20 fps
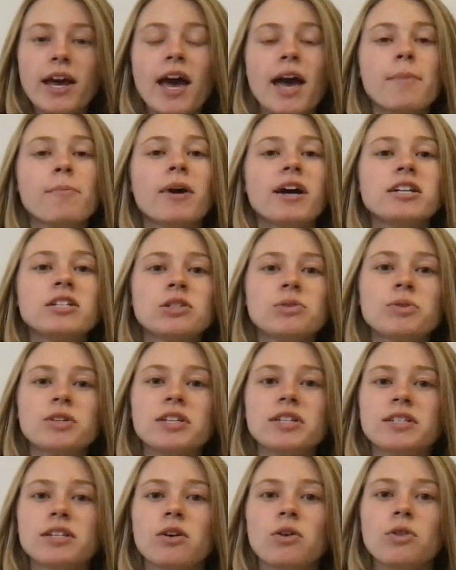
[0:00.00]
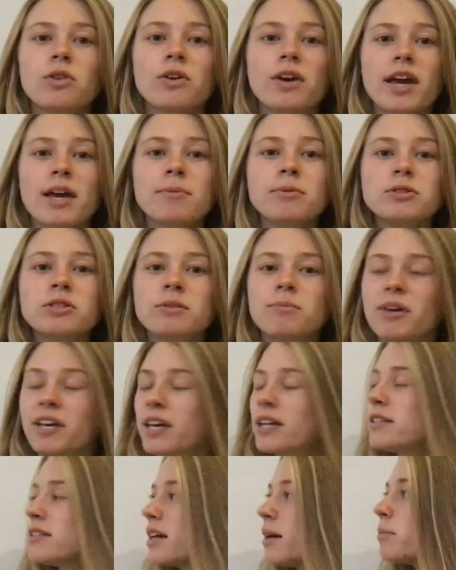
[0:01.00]
And by doing so, they're able to
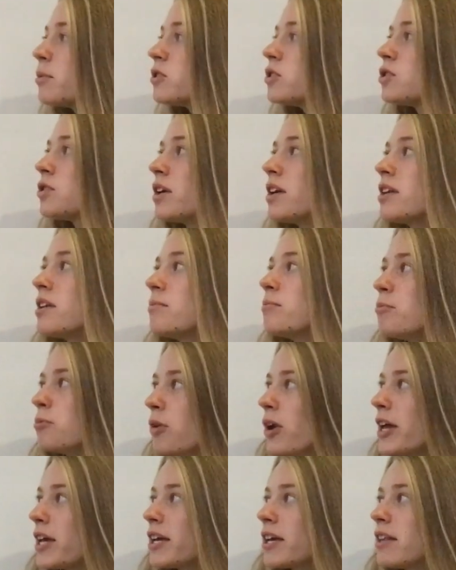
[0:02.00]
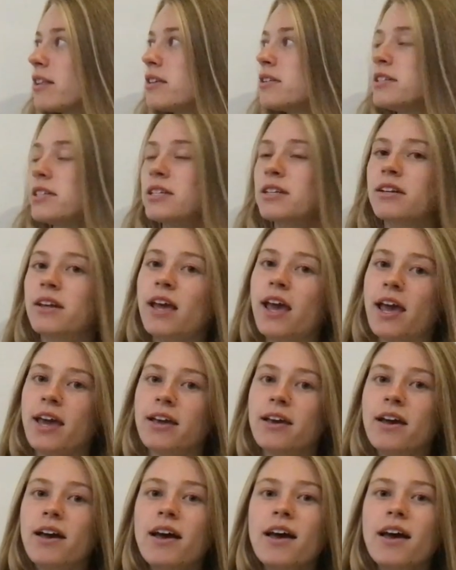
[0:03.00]
make a double-stranded break in the DNA.